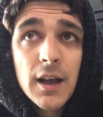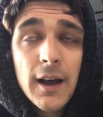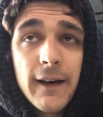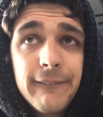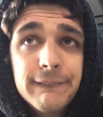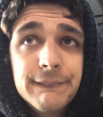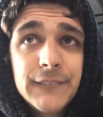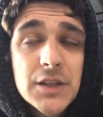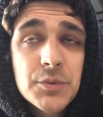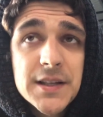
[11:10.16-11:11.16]

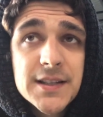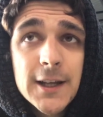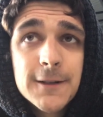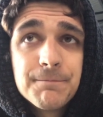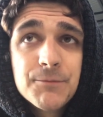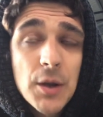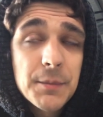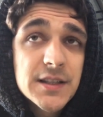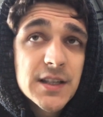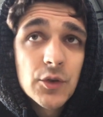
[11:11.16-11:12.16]
Um, that's what he said. So
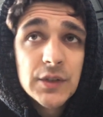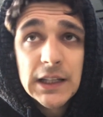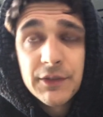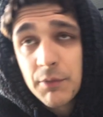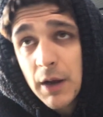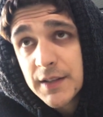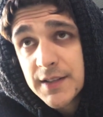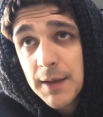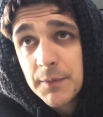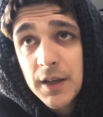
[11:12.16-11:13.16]
I'm guessing he could deadlift around the
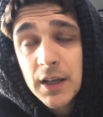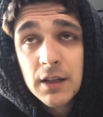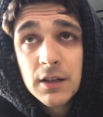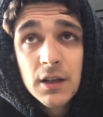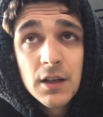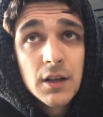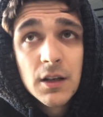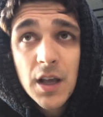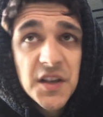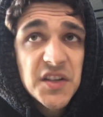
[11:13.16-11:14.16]
same thing and
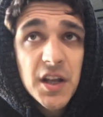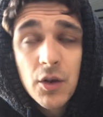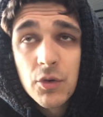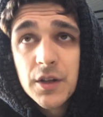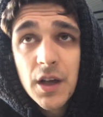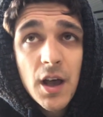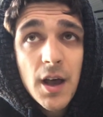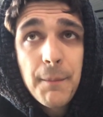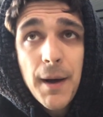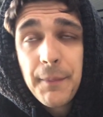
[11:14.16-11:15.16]
he said he could
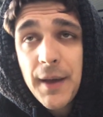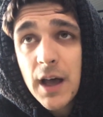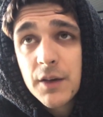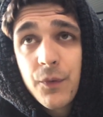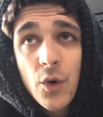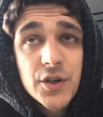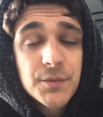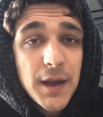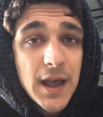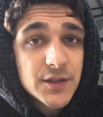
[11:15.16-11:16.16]
uh, pump out
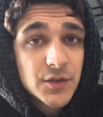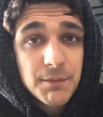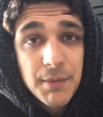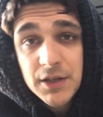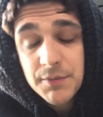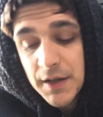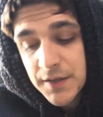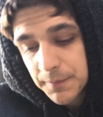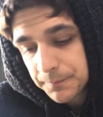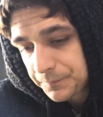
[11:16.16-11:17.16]
400 pounds on the bench
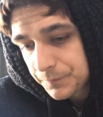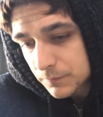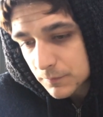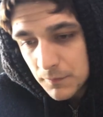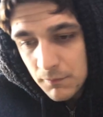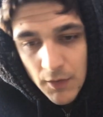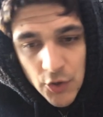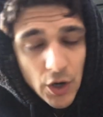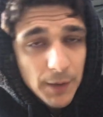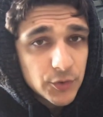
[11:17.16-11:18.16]
press,
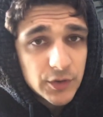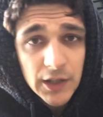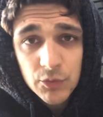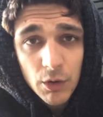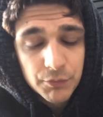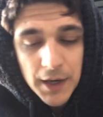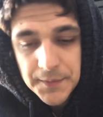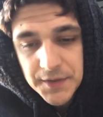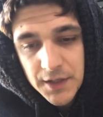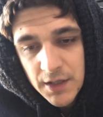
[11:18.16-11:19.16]
you know, up to 10, 12
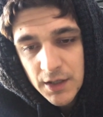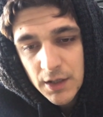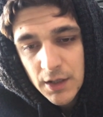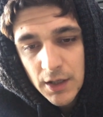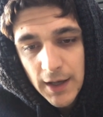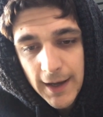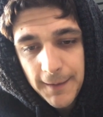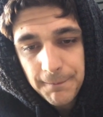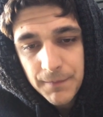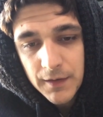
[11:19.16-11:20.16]
reps.
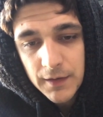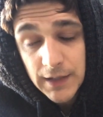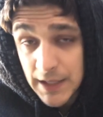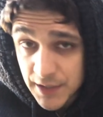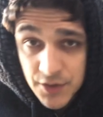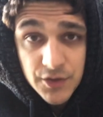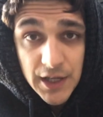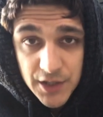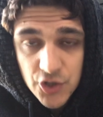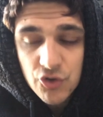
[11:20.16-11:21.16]
Um, that's, a,
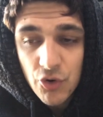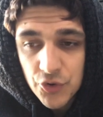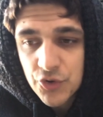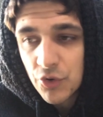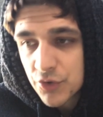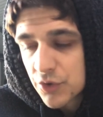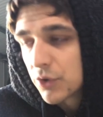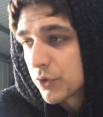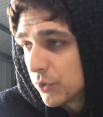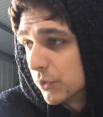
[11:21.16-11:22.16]
that's a strong, strong,
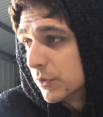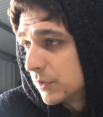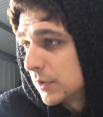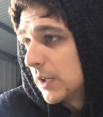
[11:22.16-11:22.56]
strong dude.